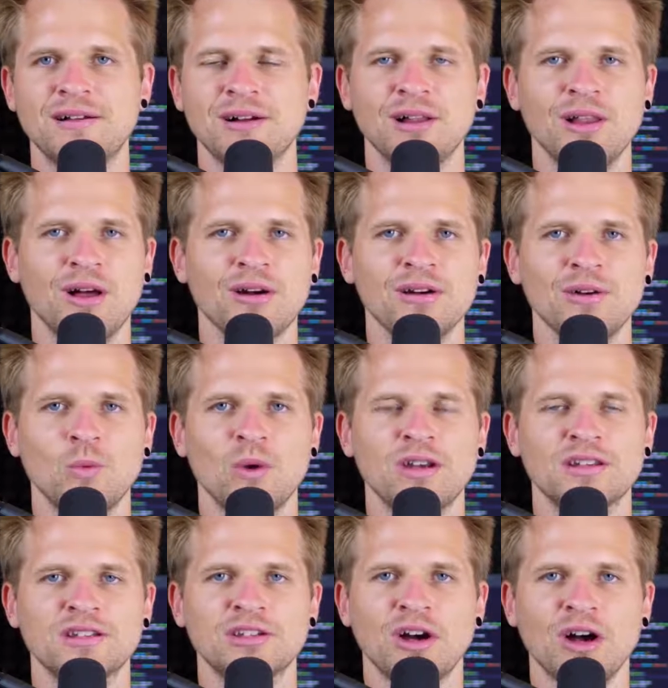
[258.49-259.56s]
along with
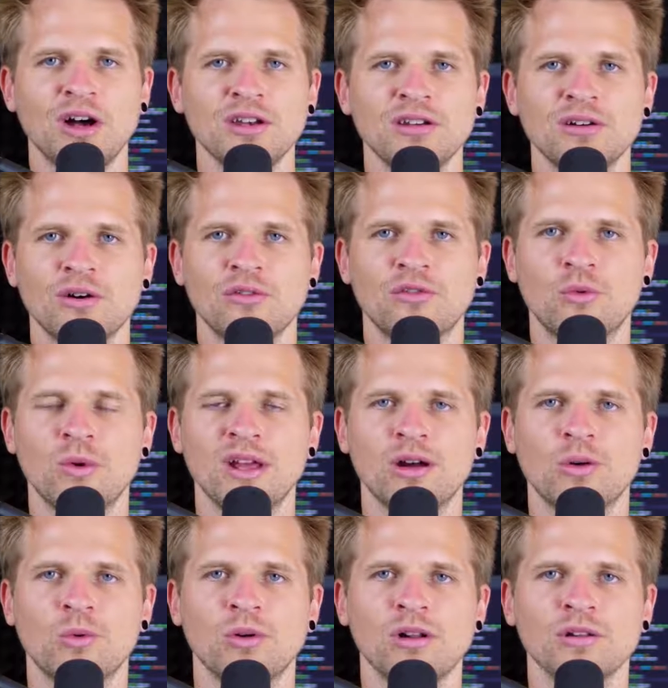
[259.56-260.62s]
a ton of
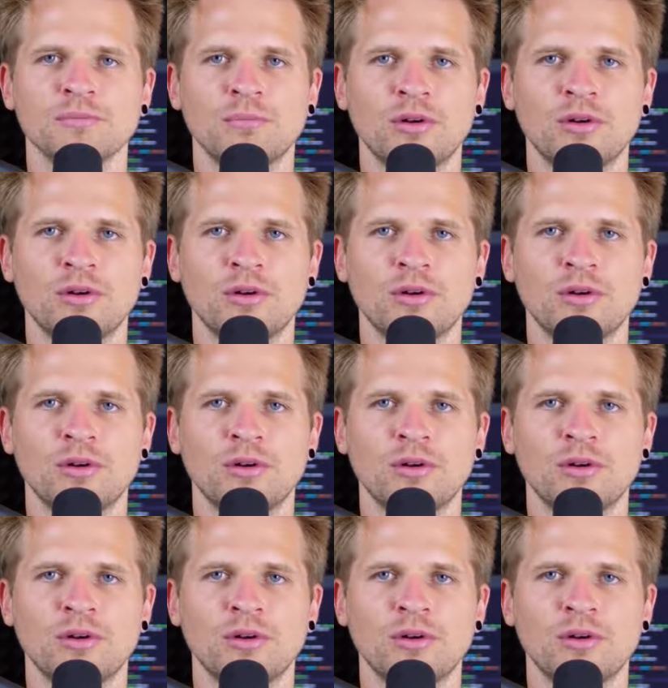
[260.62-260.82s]
real-world